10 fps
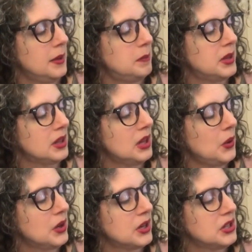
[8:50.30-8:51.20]

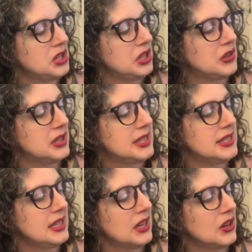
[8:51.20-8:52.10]
Below her, she could
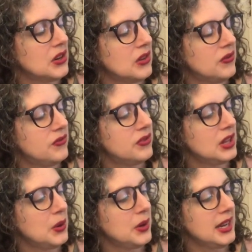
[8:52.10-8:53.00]
see Earth
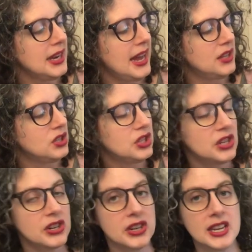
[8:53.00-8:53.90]
floating and
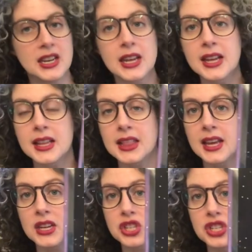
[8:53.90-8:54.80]
turning
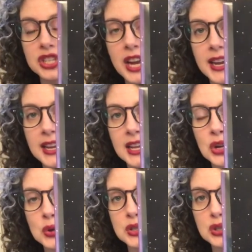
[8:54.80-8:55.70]
like a shining
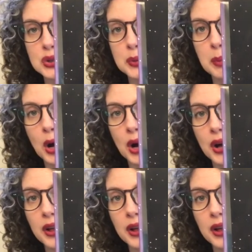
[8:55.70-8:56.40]
crystal ball.